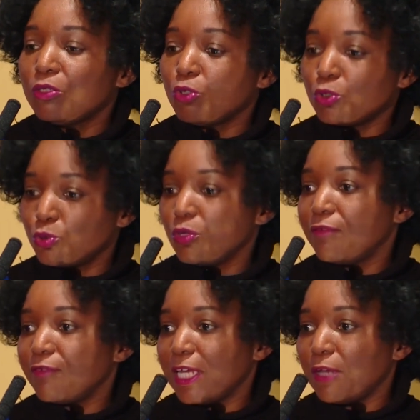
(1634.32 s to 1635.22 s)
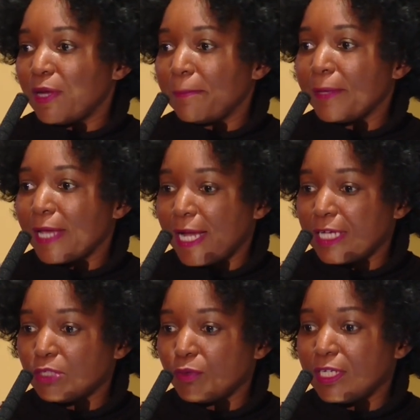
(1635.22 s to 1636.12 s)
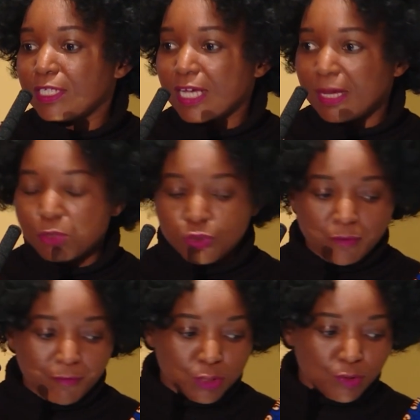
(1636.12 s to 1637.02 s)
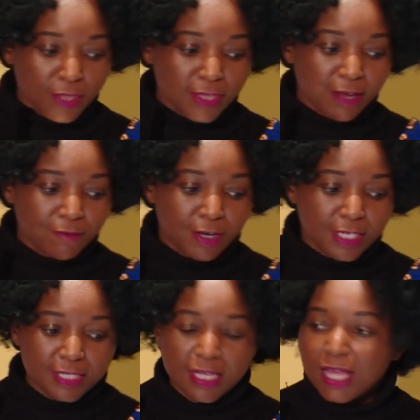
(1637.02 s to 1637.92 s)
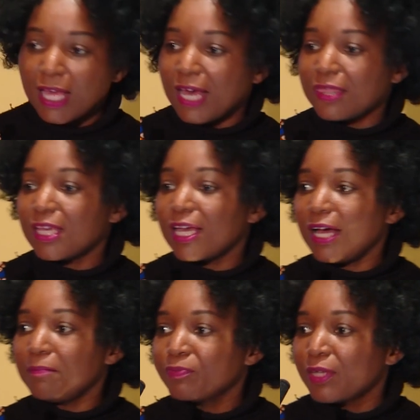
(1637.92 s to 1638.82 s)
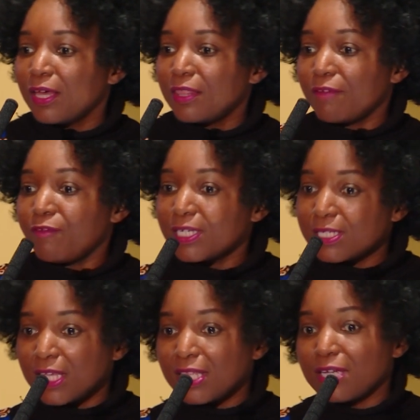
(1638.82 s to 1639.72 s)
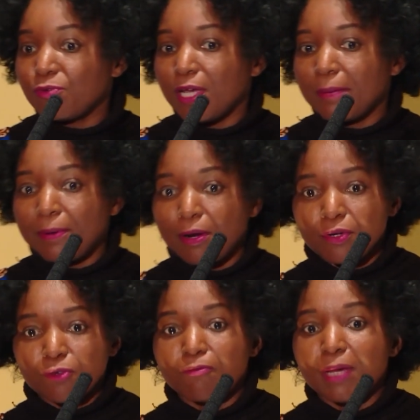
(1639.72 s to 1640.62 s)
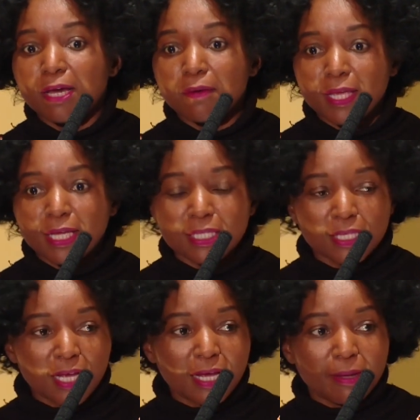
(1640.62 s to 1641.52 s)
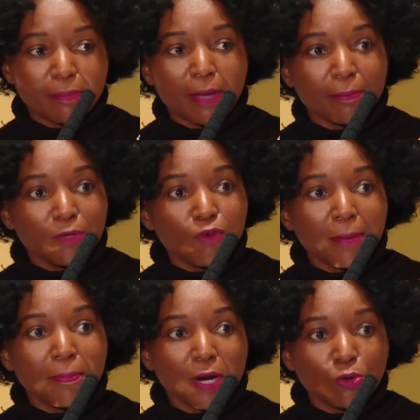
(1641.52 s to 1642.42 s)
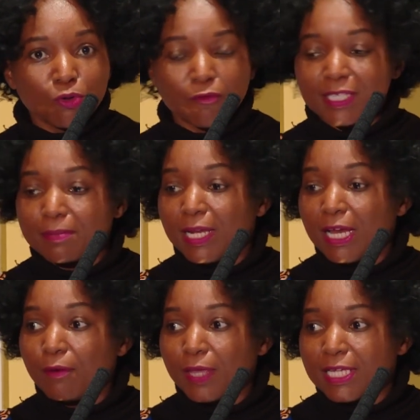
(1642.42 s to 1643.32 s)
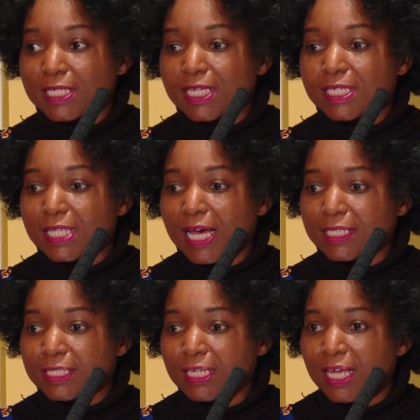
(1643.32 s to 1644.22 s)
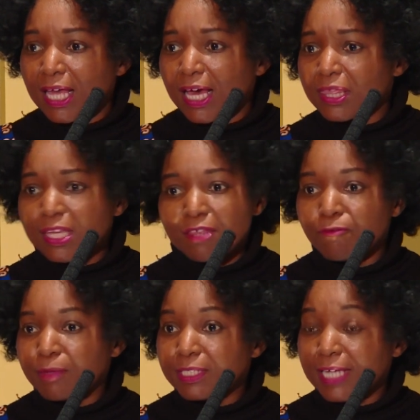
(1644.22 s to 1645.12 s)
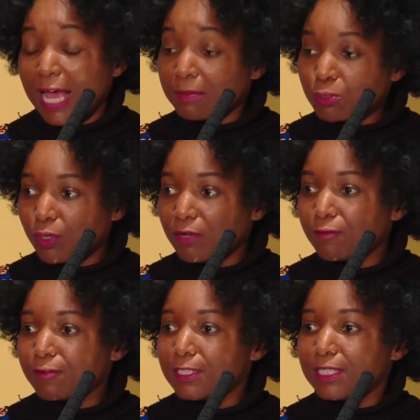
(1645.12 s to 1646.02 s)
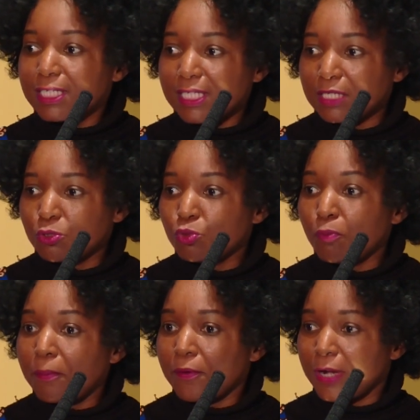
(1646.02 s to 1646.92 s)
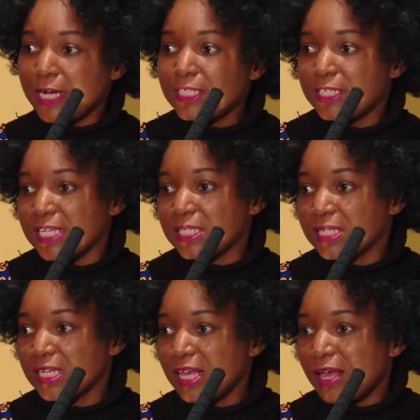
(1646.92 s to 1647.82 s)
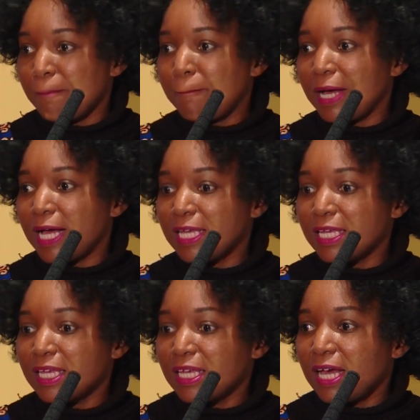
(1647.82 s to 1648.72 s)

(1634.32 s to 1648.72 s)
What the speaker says: not to leave anyone behind when it comes to universal health coverage. I think the first thing that we are proud of we are proud of as Malawians is that I think there have been times when we've resisted to pressures by